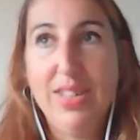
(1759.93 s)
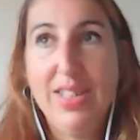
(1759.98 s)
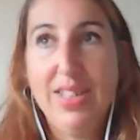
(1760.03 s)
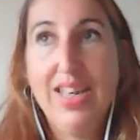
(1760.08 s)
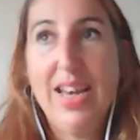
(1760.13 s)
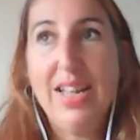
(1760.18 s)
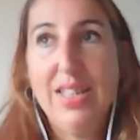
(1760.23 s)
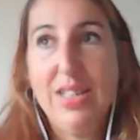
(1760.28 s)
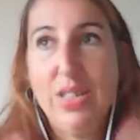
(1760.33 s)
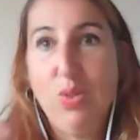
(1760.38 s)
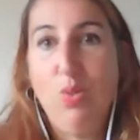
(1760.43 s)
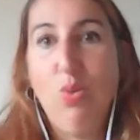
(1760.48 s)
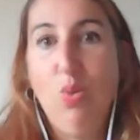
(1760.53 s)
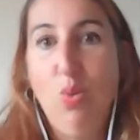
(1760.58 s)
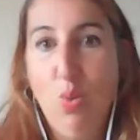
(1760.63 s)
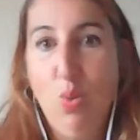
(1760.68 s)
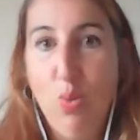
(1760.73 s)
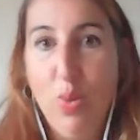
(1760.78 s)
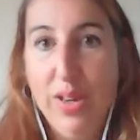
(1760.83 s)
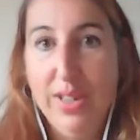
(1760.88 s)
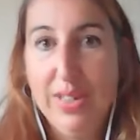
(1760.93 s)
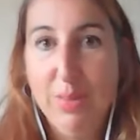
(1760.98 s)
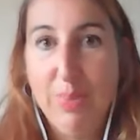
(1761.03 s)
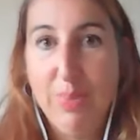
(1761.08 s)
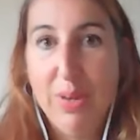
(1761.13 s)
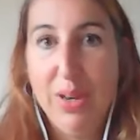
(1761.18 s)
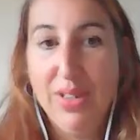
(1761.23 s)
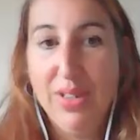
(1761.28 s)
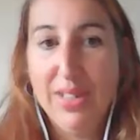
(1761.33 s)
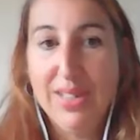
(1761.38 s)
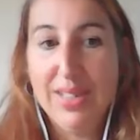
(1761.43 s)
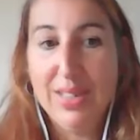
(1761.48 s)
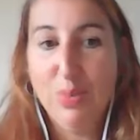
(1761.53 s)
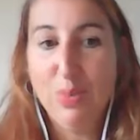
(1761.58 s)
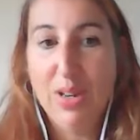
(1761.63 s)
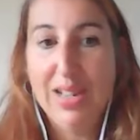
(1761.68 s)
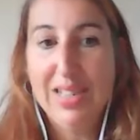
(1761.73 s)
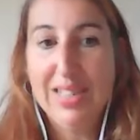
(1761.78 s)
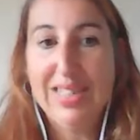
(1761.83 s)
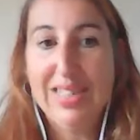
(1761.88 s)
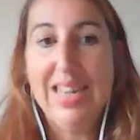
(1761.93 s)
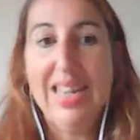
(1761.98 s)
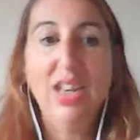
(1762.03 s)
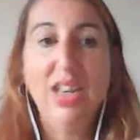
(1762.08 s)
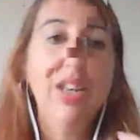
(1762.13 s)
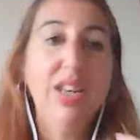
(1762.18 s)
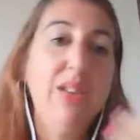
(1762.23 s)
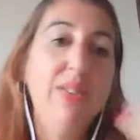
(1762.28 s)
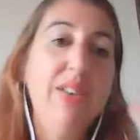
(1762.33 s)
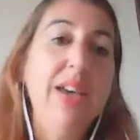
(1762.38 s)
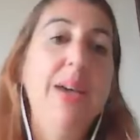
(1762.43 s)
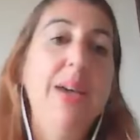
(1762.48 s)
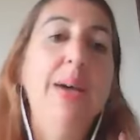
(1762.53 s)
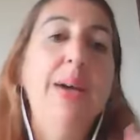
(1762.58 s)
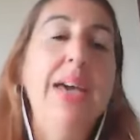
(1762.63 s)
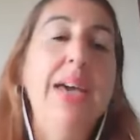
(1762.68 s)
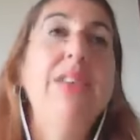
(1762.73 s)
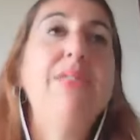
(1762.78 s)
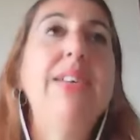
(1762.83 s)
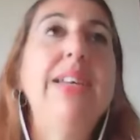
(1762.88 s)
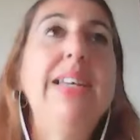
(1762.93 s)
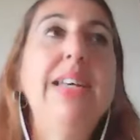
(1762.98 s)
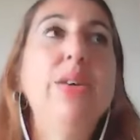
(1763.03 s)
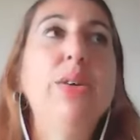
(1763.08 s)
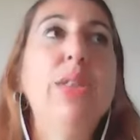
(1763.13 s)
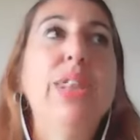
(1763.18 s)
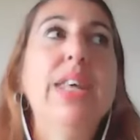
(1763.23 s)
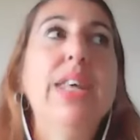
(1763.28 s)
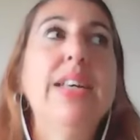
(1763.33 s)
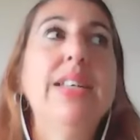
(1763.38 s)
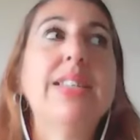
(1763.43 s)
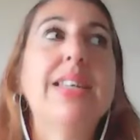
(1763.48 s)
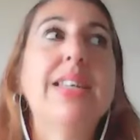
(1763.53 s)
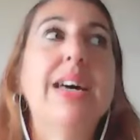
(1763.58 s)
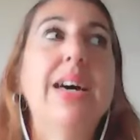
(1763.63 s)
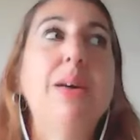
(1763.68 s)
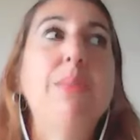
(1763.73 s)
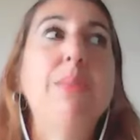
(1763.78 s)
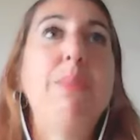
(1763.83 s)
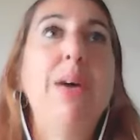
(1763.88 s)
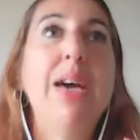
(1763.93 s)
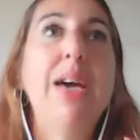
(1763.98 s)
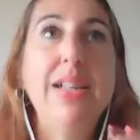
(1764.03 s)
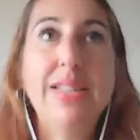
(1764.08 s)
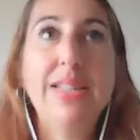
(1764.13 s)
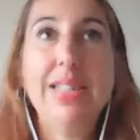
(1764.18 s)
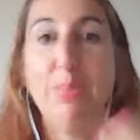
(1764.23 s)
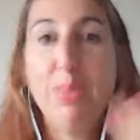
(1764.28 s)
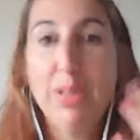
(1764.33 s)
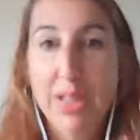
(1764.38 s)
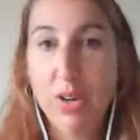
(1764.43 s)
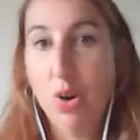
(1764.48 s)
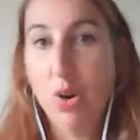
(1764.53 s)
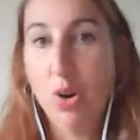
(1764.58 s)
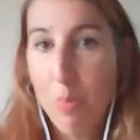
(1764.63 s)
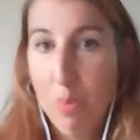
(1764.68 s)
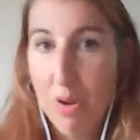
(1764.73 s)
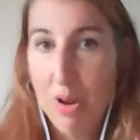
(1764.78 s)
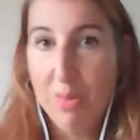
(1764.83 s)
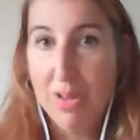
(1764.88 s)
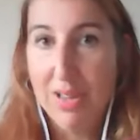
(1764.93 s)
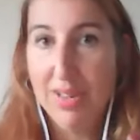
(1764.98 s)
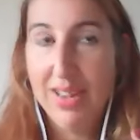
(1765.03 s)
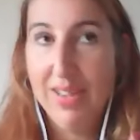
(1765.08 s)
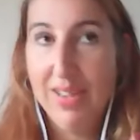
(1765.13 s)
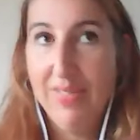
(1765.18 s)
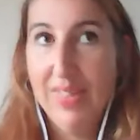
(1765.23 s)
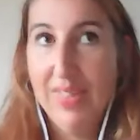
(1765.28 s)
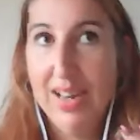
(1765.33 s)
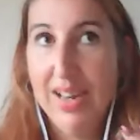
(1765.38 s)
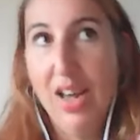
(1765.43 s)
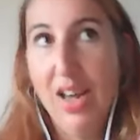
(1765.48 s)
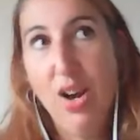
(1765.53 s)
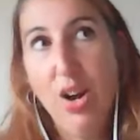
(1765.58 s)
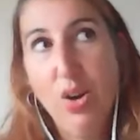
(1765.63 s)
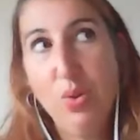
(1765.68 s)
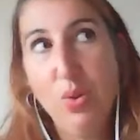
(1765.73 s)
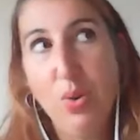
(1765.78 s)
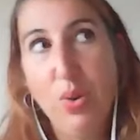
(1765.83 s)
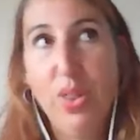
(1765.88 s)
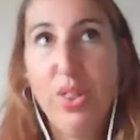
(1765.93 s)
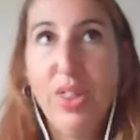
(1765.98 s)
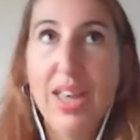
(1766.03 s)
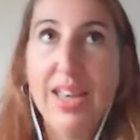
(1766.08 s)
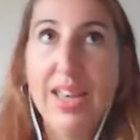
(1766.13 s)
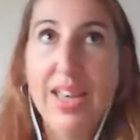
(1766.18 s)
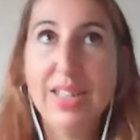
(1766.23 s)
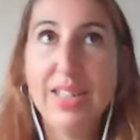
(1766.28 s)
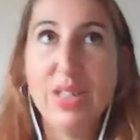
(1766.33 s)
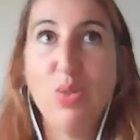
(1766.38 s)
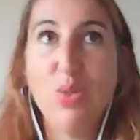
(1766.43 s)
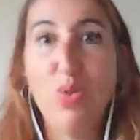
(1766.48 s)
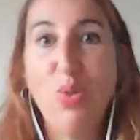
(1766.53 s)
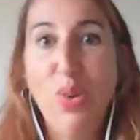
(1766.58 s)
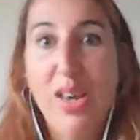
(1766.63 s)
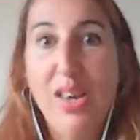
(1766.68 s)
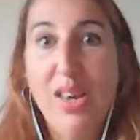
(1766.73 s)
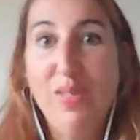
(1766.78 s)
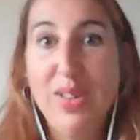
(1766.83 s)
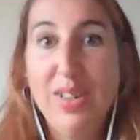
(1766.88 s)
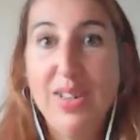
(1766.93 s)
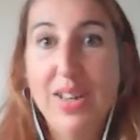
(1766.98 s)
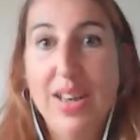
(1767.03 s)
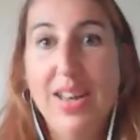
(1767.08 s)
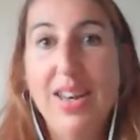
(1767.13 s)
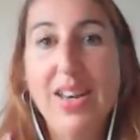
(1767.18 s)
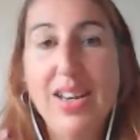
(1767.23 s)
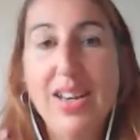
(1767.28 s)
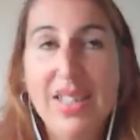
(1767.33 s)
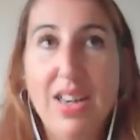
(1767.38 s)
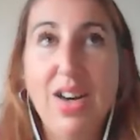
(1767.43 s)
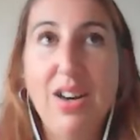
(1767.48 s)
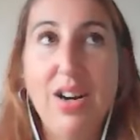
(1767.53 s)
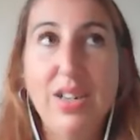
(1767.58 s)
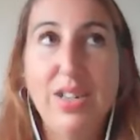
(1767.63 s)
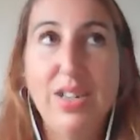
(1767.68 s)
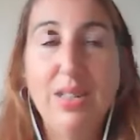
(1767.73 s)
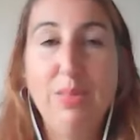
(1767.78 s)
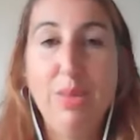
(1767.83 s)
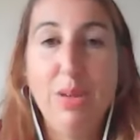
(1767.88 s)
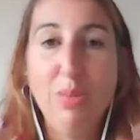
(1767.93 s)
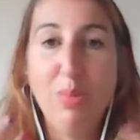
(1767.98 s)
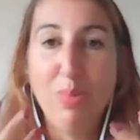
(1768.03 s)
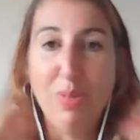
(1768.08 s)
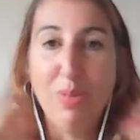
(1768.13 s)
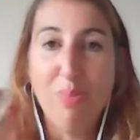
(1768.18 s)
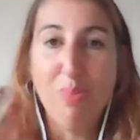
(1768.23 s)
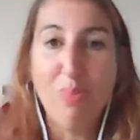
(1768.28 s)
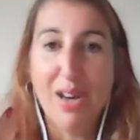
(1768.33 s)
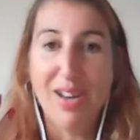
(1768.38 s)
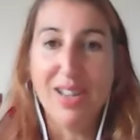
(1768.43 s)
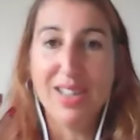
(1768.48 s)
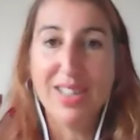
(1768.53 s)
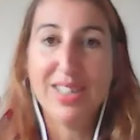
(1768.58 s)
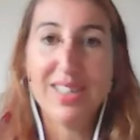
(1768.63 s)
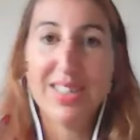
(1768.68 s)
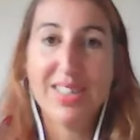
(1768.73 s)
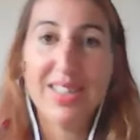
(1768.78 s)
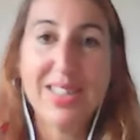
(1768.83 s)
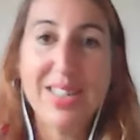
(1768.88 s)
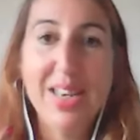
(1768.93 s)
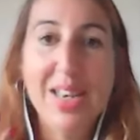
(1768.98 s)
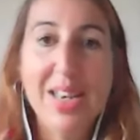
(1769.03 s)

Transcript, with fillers: So that's always a bonus as well, isn't it? You know, even yeah. little things like paying somebody a compliment, and they're like, yes. oh, thanks. Or even, I know it's hard at the moment with masks.